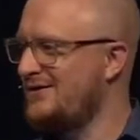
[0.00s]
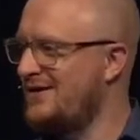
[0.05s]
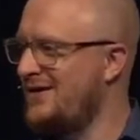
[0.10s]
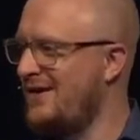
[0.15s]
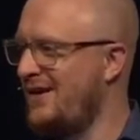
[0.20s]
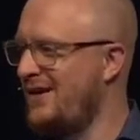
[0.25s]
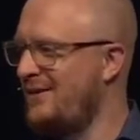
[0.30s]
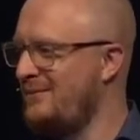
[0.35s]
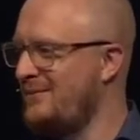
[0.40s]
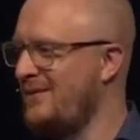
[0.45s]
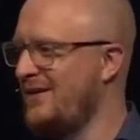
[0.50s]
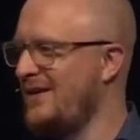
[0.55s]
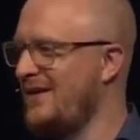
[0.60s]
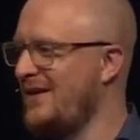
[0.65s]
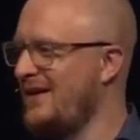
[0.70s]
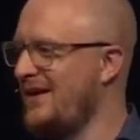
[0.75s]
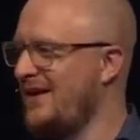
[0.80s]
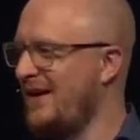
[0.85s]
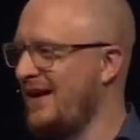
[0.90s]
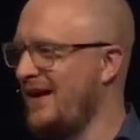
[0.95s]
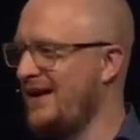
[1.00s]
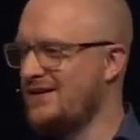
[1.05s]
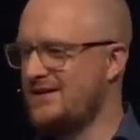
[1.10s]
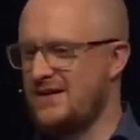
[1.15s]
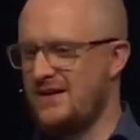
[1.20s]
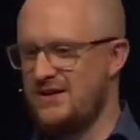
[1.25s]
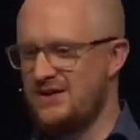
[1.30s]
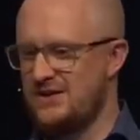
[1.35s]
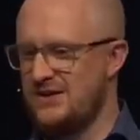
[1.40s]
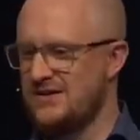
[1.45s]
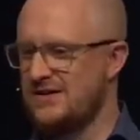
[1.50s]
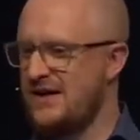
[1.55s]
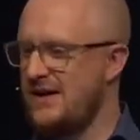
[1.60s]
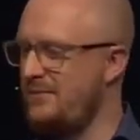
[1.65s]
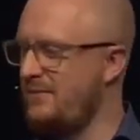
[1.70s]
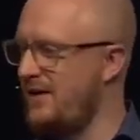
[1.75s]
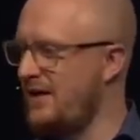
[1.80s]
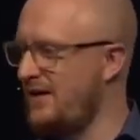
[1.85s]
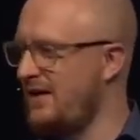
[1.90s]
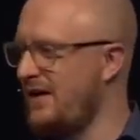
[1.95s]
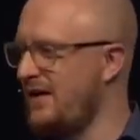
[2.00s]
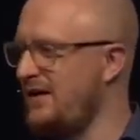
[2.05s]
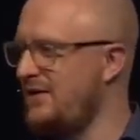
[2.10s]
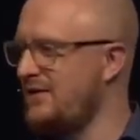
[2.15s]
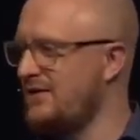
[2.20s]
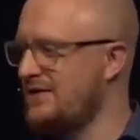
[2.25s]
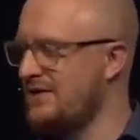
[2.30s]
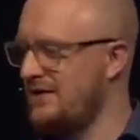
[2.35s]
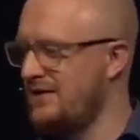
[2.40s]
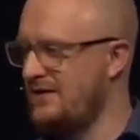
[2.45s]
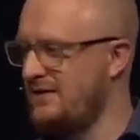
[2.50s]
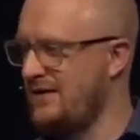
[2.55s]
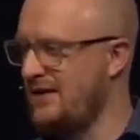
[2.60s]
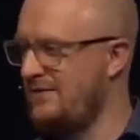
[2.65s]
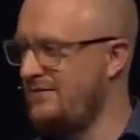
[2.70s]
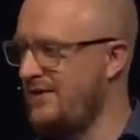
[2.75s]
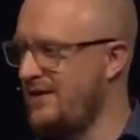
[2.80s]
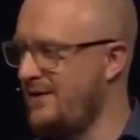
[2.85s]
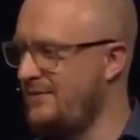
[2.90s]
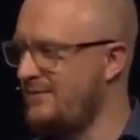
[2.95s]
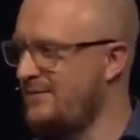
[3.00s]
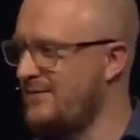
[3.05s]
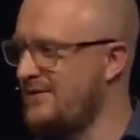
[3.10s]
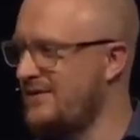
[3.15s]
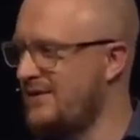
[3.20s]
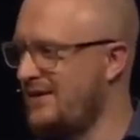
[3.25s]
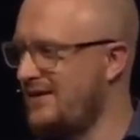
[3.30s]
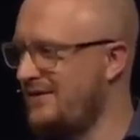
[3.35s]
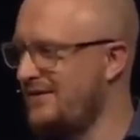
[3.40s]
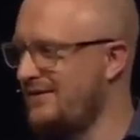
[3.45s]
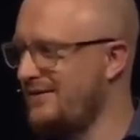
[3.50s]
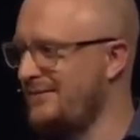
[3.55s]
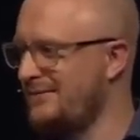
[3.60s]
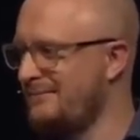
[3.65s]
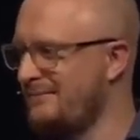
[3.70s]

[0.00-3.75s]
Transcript: to them, he's going to just keep bugging you until you give them. So,